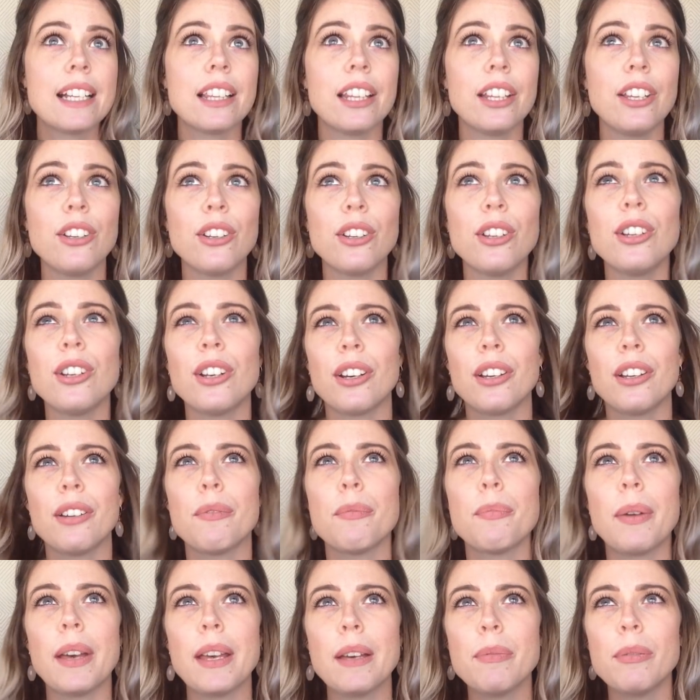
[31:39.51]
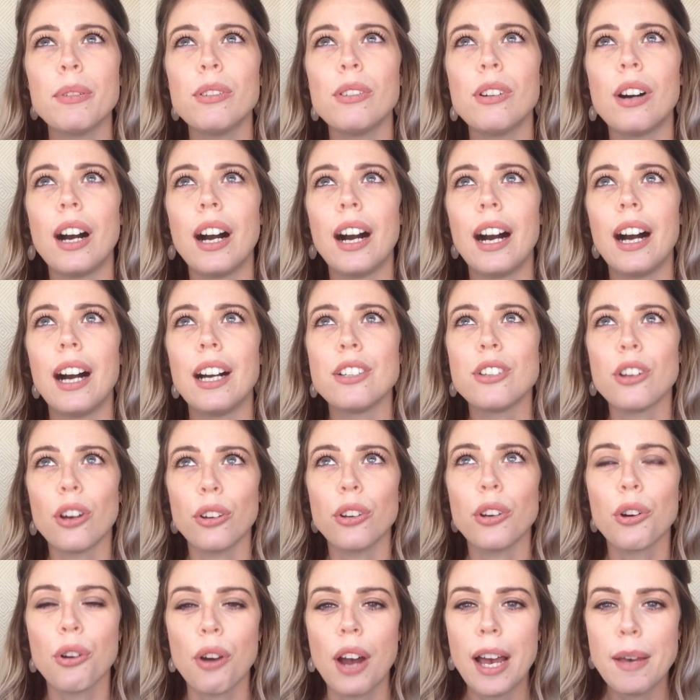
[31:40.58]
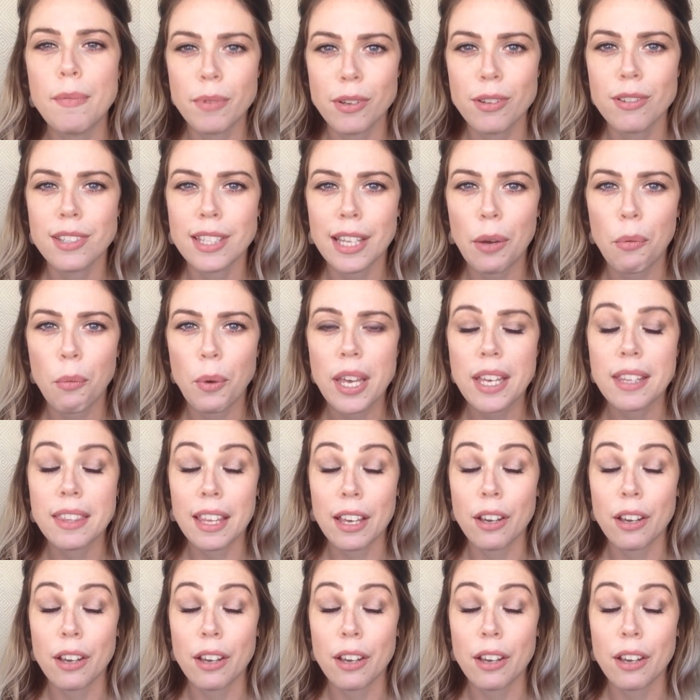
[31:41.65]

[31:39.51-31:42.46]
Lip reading: you know, people don't cry because they're weak.